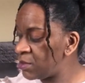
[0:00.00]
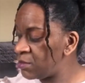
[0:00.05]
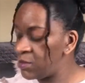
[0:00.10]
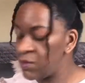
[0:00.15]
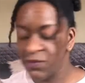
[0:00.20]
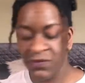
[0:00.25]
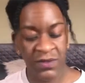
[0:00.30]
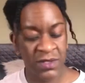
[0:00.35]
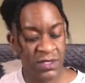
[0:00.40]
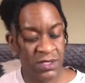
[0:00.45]

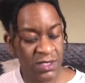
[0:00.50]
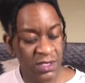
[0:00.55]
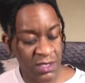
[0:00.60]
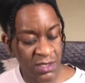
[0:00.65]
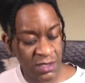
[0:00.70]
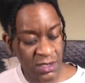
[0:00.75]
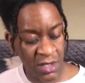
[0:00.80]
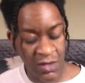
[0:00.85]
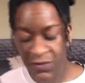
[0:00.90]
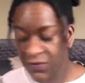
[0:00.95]
Move these
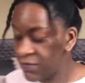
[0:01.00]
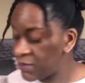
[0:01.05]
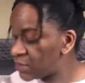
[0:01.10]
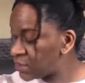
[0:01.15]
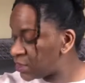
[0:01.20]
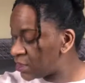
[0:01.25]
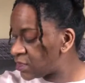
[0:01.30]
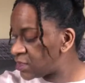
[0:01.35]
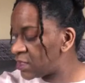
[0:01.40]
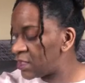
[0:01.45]
things over
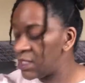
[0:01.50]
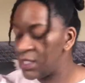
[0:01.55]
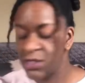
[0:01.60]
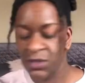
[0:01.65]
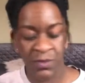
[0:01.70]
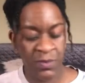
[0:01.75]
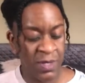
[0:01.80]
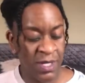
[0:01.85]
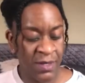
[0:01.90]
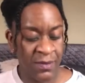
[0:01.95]
just a
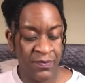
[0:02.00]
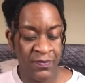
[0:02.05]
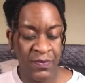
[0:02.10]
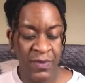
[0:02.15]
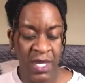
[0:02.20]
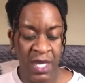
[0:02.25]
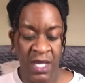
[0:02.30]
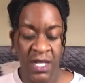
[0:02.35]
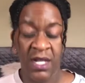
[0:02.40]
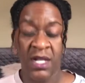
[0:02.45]
little bit.
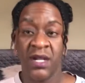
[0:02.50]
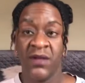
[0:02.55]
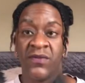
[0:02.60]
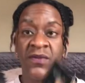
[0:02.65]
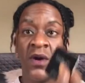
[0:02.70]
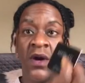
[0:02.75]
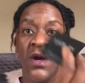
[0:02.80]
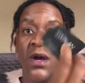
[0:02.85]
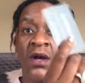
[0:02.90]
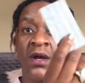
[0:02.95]
And I've
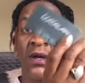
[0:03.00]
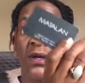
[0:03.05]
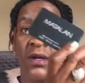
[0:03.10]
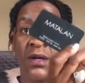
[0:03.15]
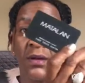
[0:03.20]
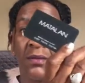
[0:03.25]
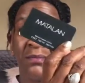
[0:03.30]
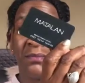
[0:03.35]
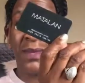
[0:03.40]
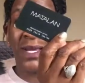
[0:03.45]
got a
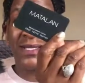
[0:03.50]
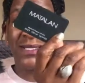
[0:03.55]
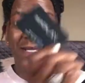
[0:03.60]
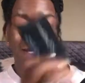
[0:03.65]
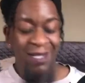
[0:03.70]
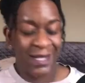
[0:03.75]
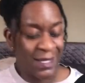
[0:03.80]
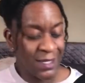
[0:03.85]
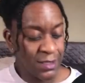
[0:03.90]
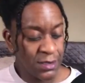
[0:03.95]

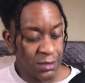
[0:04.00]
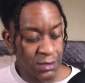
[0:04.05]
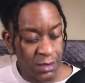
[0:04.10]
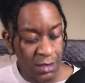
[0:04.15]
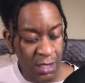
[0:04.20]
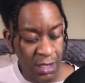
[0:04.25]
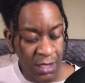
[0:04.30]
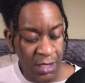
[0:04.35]
Matalan